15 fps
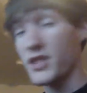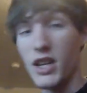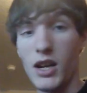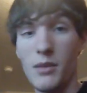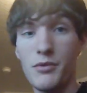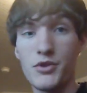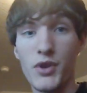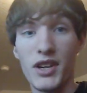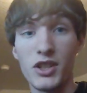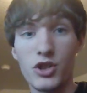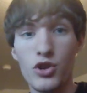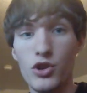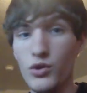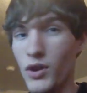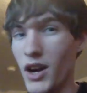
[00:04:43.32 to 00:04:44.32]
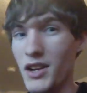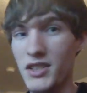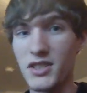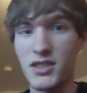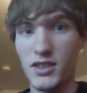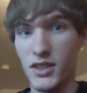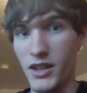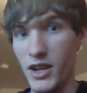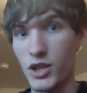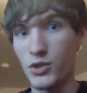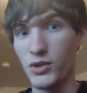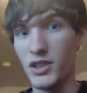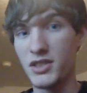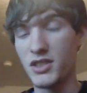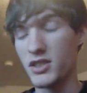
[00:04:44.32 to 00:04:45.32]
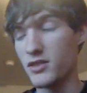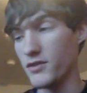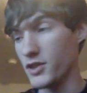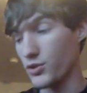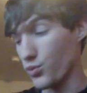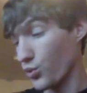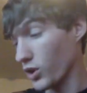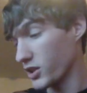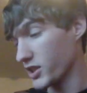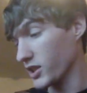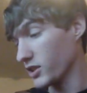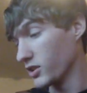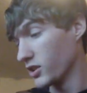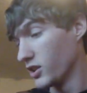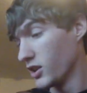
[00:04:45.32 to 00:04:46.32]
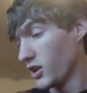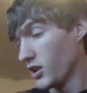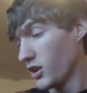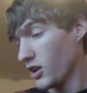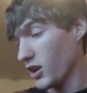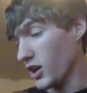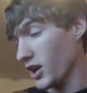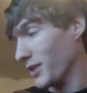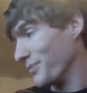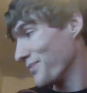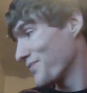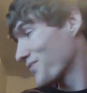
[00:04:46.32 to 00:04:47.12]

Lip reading: set up so I can show you guys an actual instance of this working. I